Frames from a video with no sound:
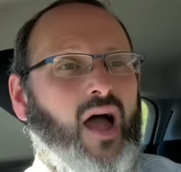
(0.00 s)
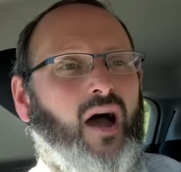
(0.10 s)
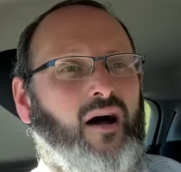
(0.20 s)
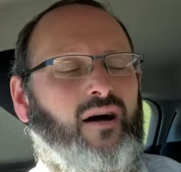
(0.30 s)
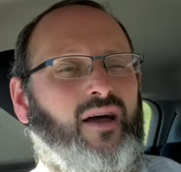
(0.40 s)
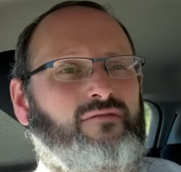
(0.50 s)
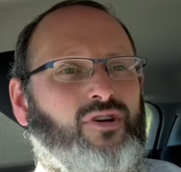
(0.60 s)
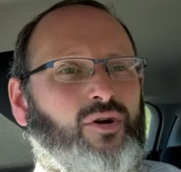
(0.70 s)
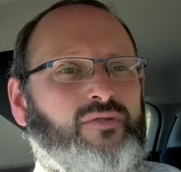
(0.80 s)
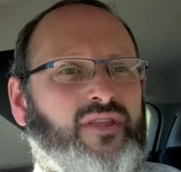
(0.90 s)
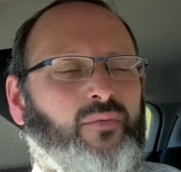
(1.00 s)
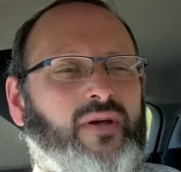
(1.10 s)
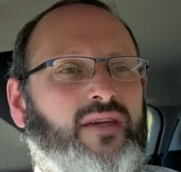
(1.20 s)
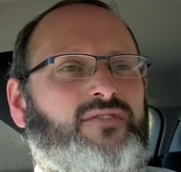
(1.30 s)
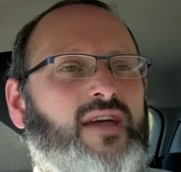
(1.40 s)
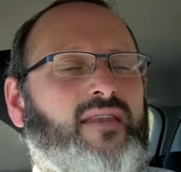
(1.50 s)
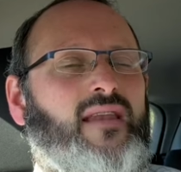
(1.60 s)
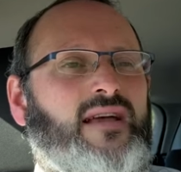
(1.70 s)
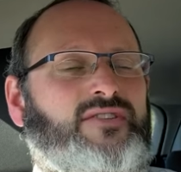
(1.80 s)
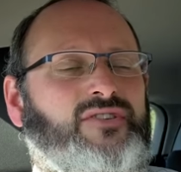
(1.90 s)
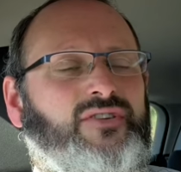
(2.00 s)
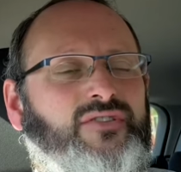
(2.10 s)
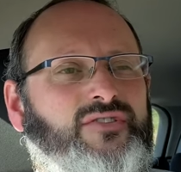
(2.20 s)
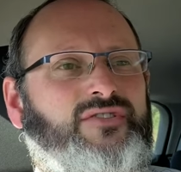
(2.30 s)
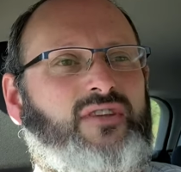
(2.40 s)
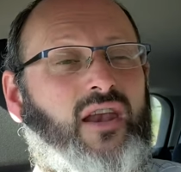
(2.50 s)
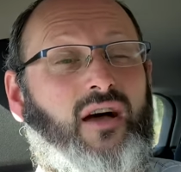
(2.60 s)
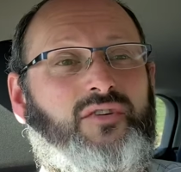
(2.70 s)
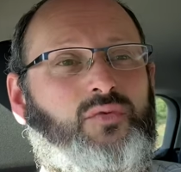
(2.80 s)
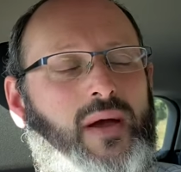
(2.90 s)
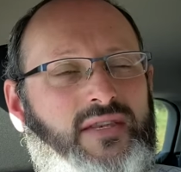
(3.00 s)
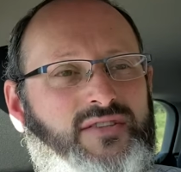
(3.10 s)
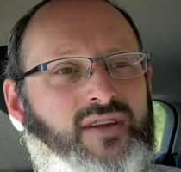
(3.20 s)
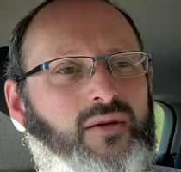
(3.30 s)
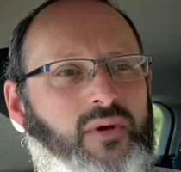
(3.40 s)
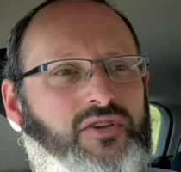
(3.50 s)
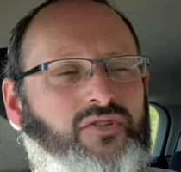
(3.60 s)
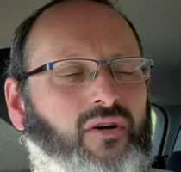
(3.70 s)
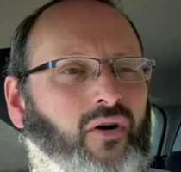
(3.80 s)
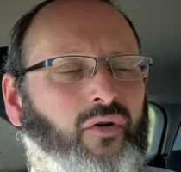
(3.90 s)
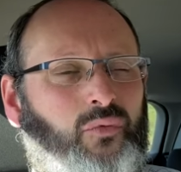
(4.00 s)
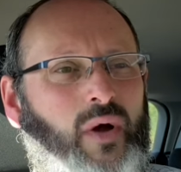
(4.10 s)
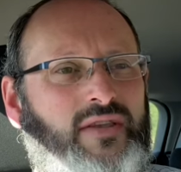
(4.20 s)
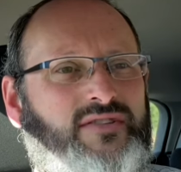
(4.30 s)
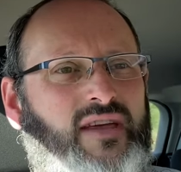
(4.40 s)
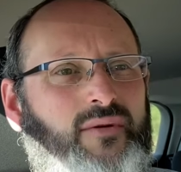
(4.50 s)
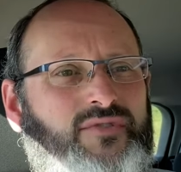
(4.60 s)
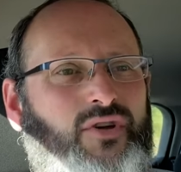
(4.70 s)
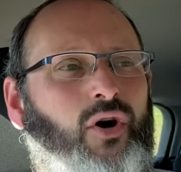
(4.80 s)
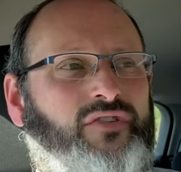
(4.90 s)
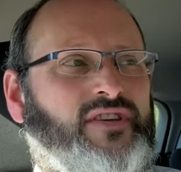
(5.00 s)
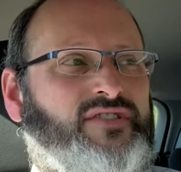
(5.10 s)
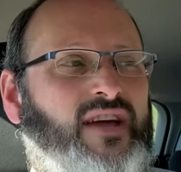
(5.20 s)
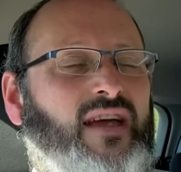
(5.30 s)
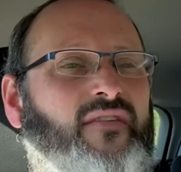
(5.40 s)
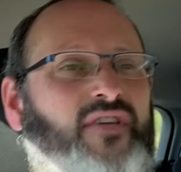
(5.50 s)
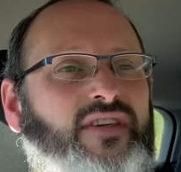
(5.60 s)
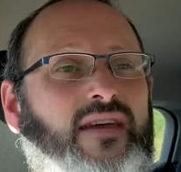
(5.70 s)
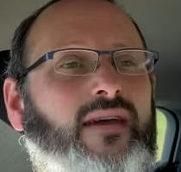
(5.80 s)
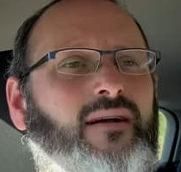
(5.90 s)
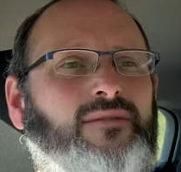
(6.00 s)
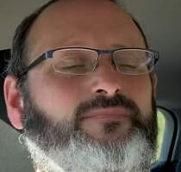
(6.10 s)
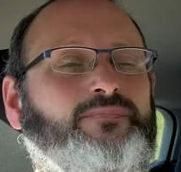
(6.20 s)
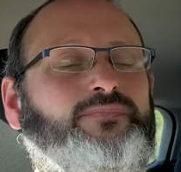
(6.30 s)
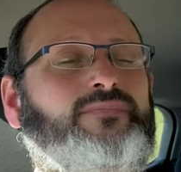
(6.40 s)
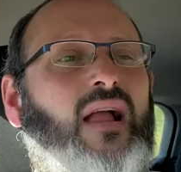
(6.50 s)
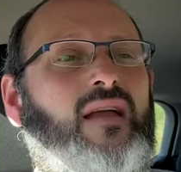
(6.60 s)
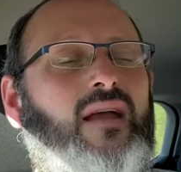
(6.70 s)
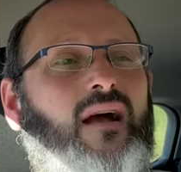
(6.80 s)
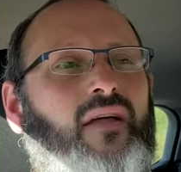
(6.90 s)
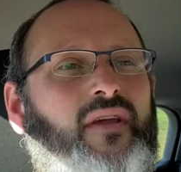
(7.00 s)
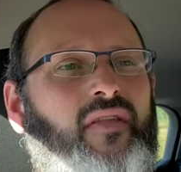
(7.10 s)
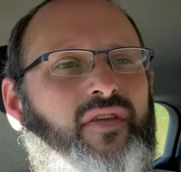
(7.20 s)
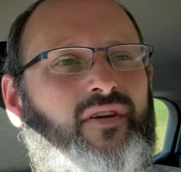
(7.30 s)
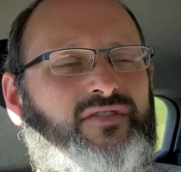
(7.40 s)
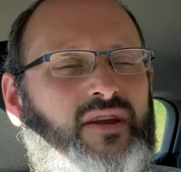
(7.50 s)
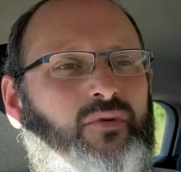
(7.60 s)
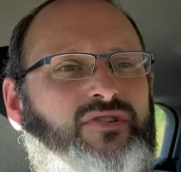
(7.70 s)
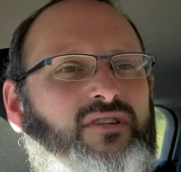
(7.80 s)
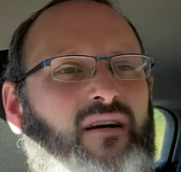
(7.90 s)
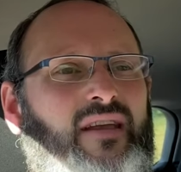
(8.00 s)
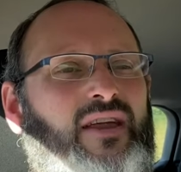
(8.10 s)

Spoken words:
I recorded the week 10 lessons last Wednesday, which on Wednesday it was the hottest day of the year. I think Thursday was slightly